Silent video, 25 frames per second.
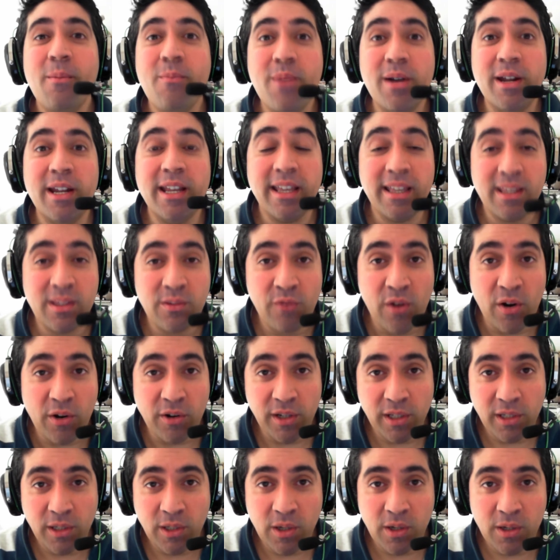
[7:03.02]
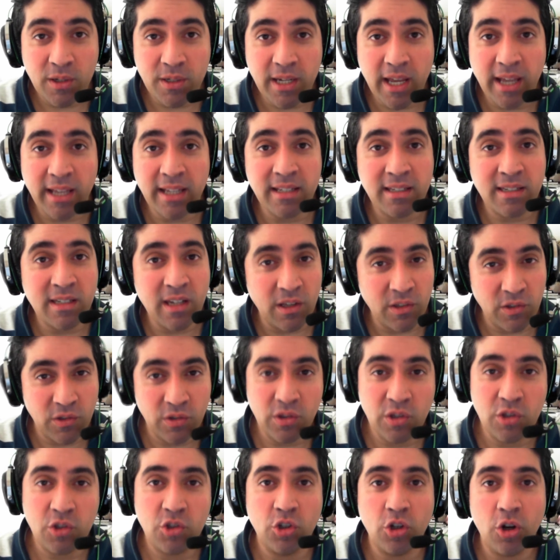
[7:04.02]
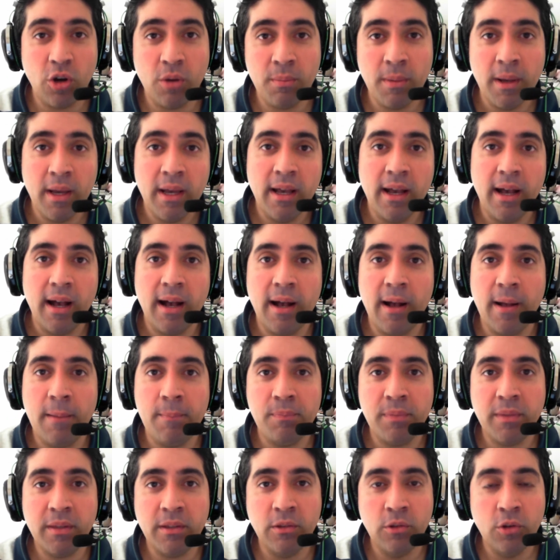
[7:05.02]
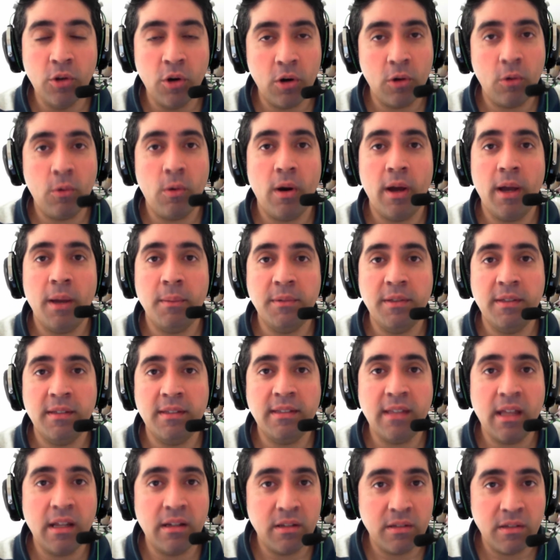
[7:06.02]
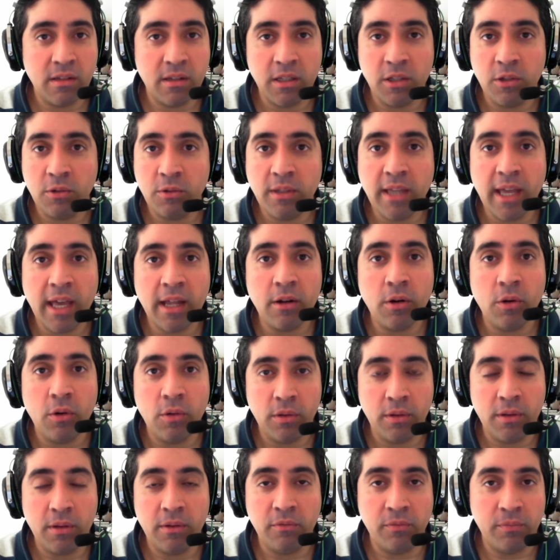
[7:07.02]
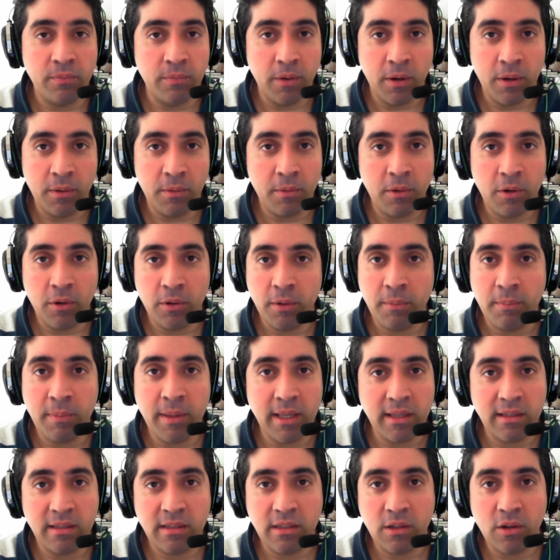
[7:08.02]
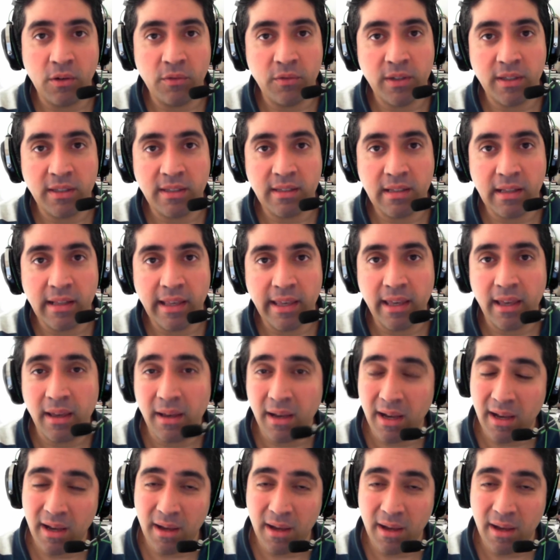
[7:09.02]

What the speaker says: it is very good. It does the job. Not quite up to the standards that you'd get on a PC, obviously.